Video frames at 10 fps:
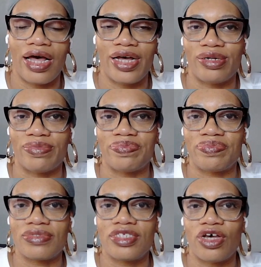
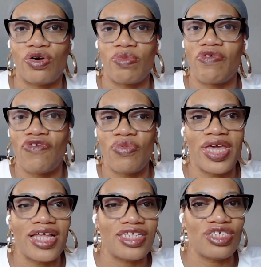Um, so before
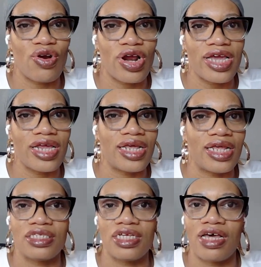we get started
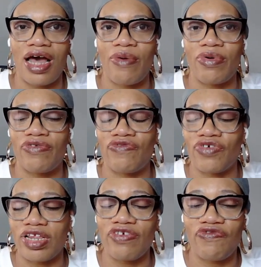into our
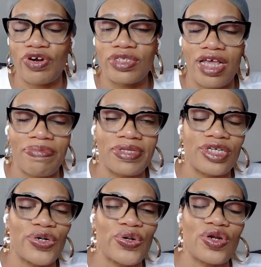really first
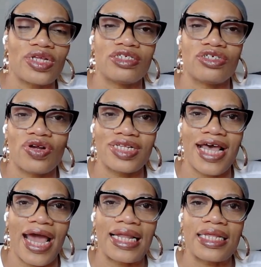episode and start
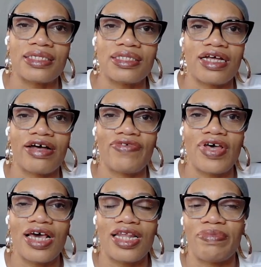tackling stuff,
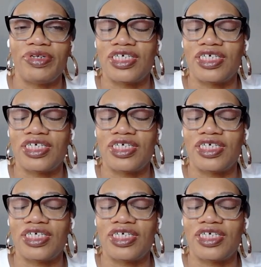let me